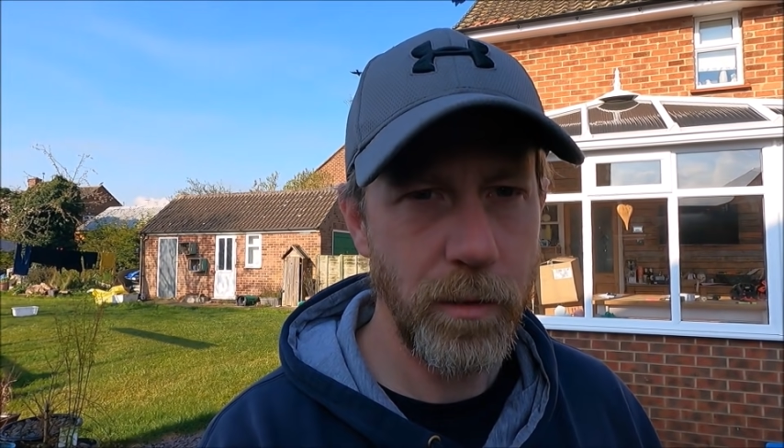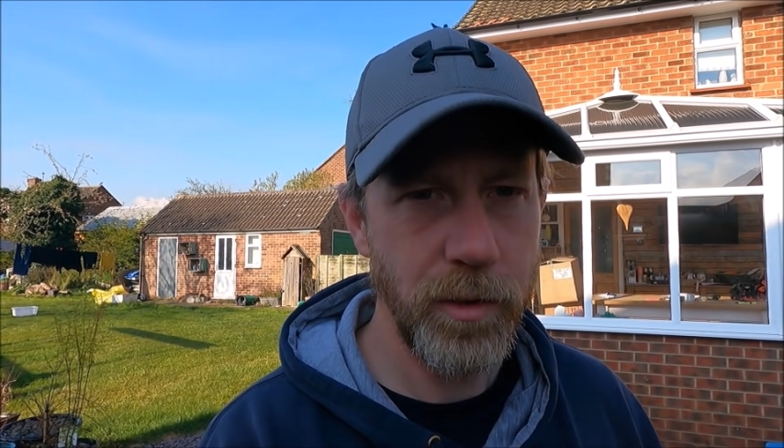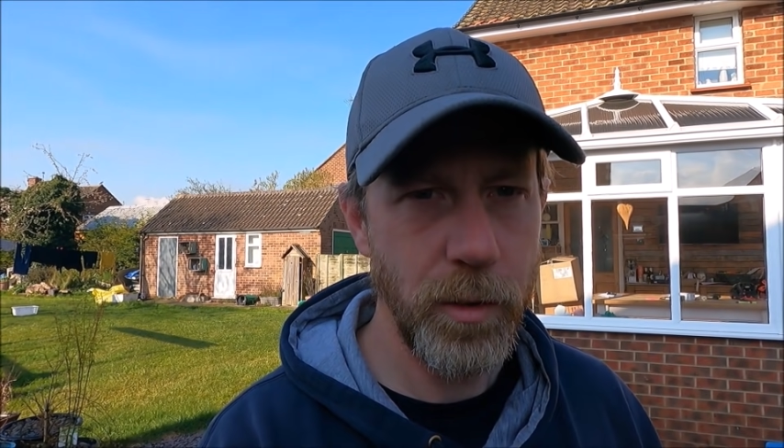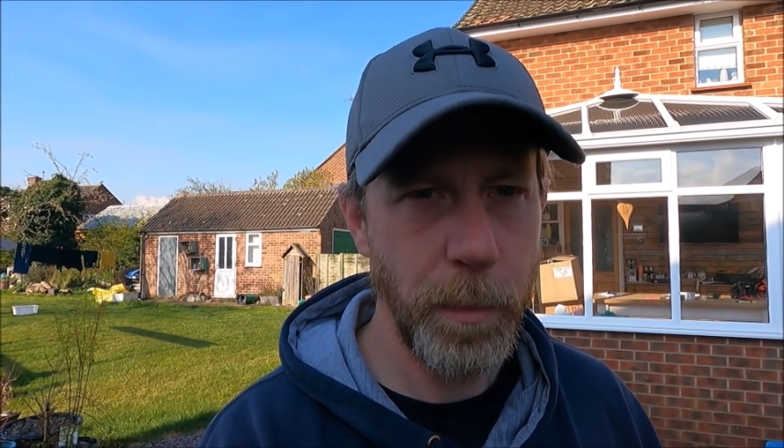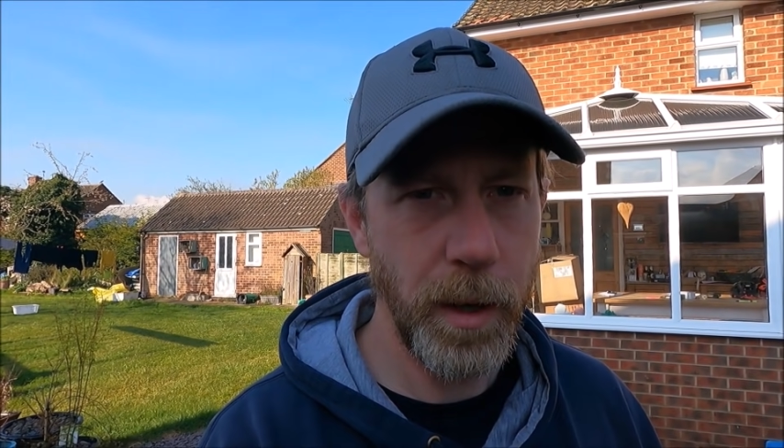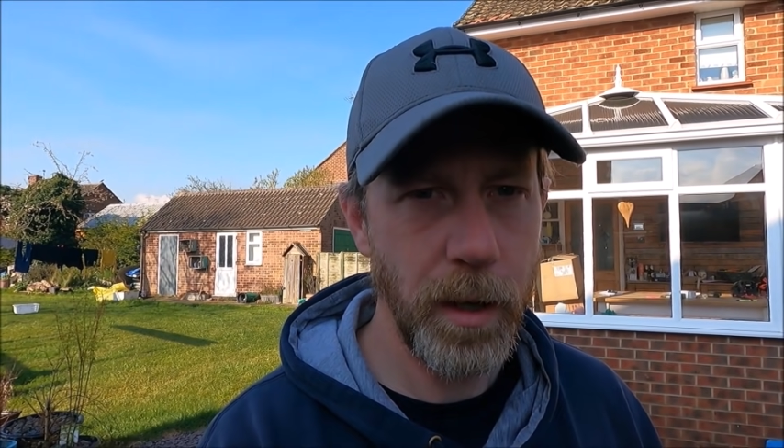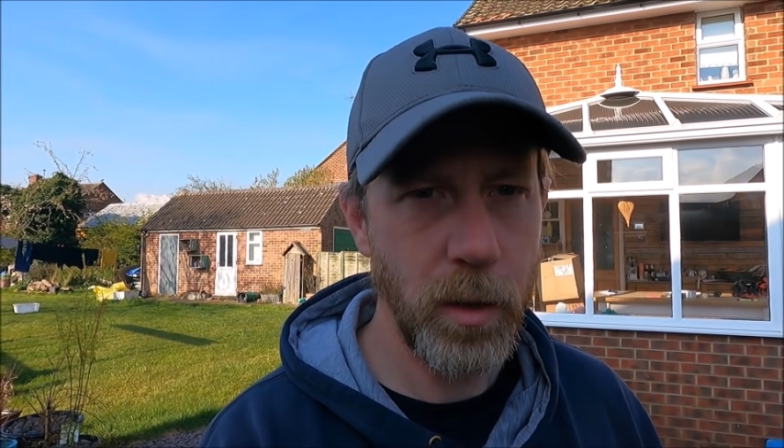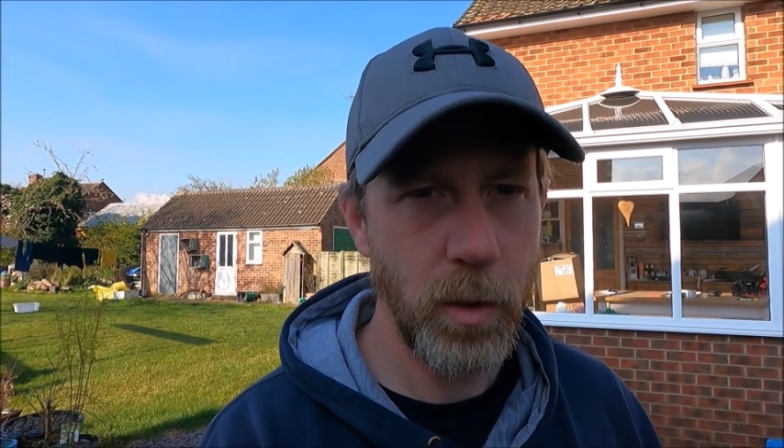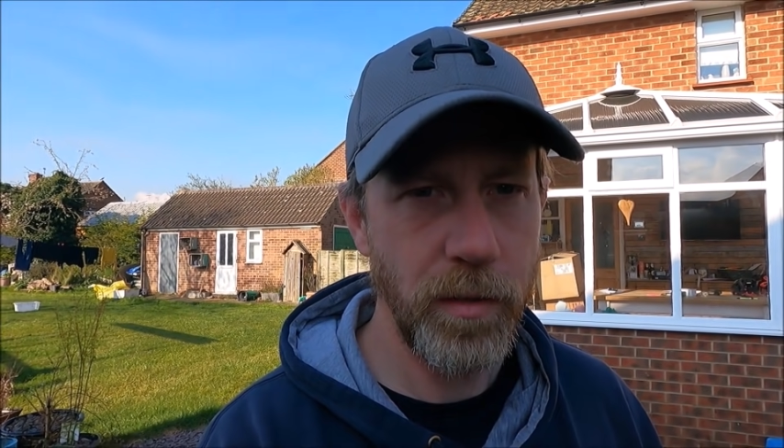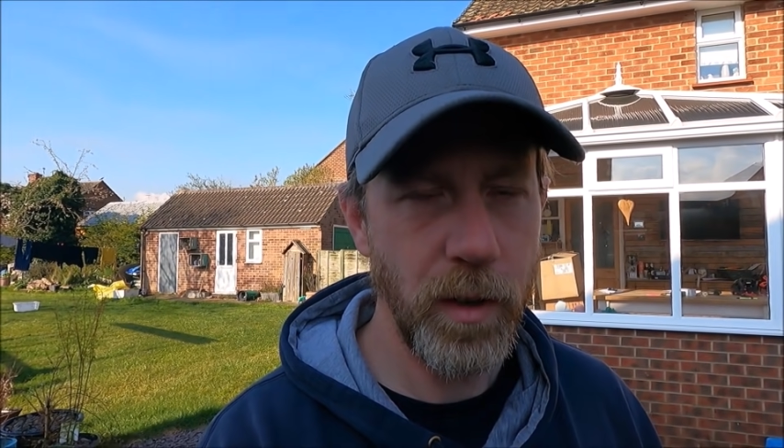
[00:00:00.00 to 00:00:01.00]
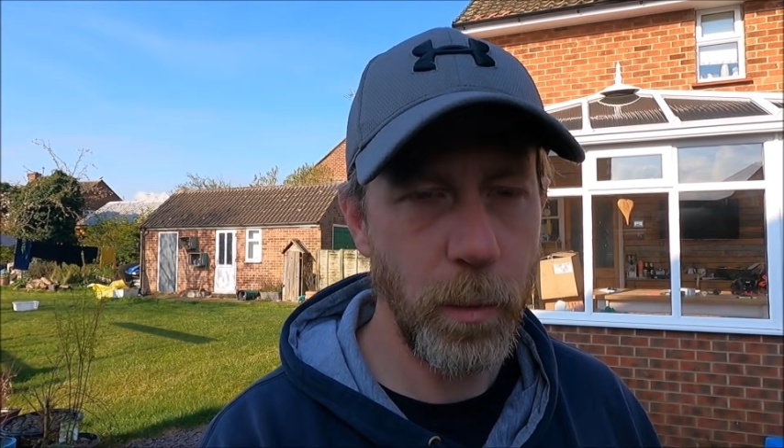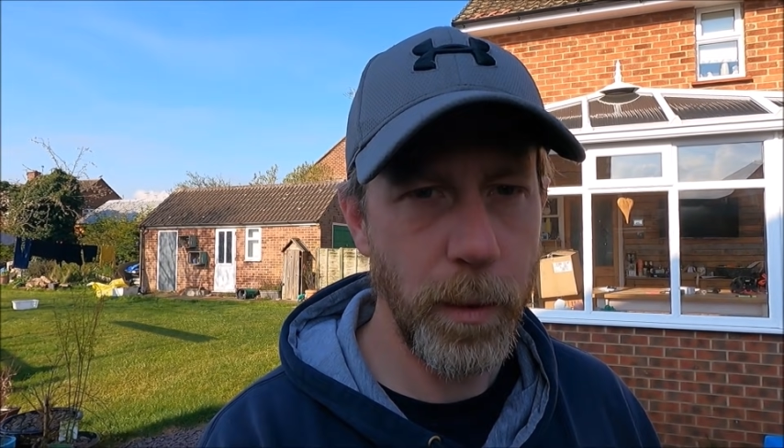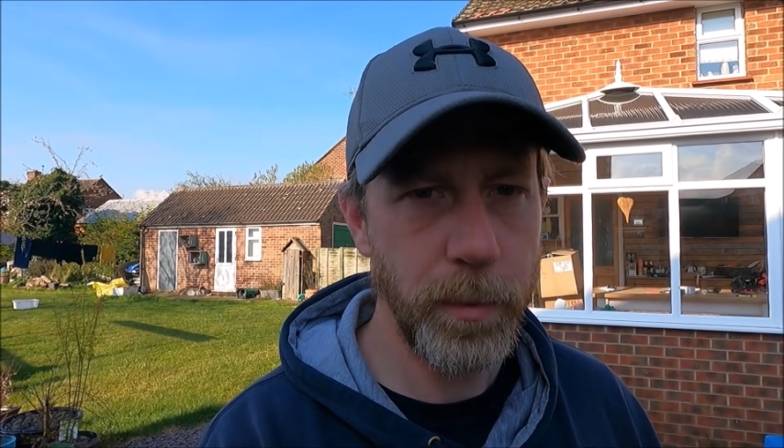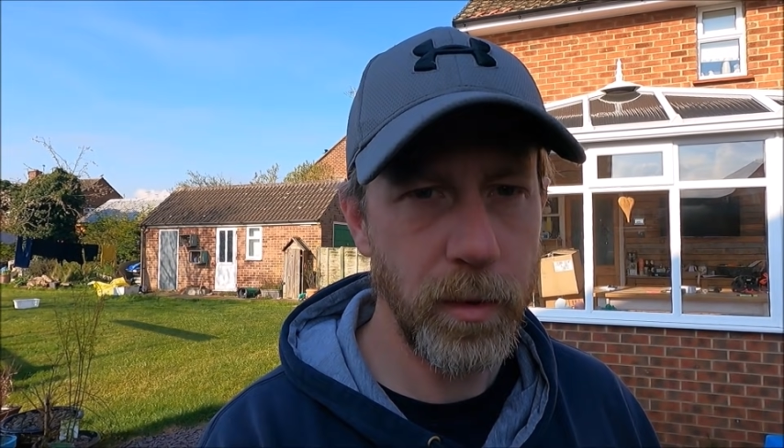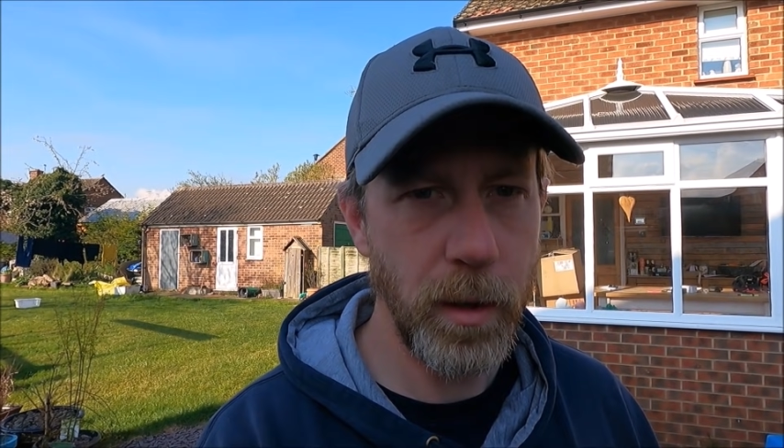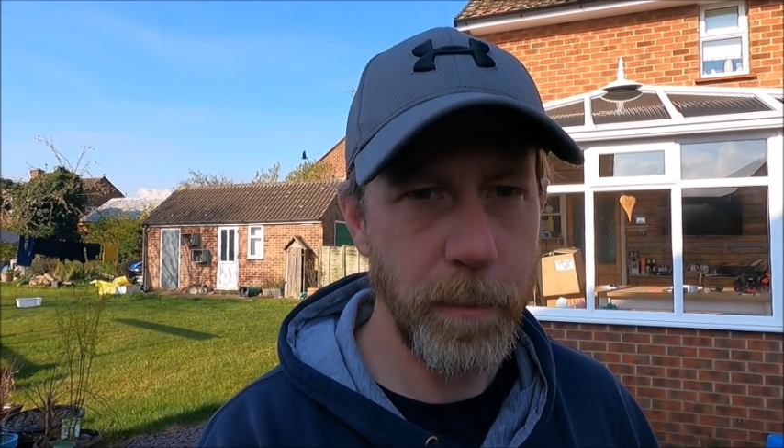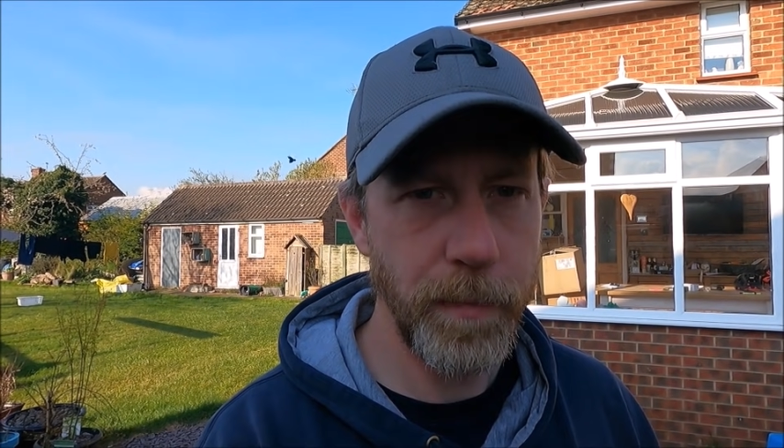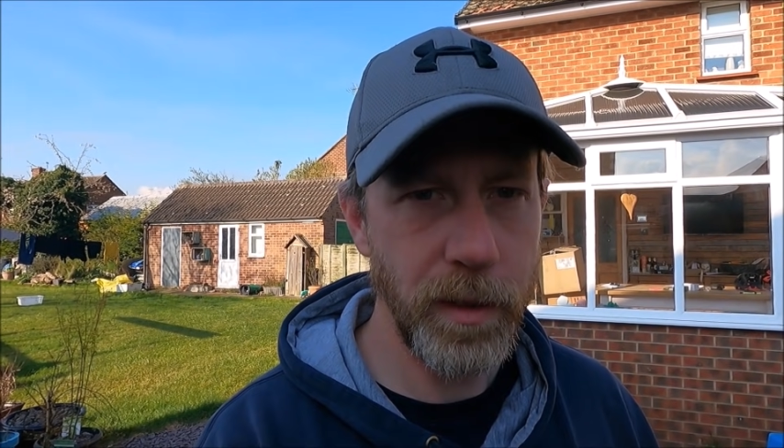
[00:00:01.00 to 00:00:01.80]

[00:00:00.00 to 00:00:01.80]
through the Aqua Farm website.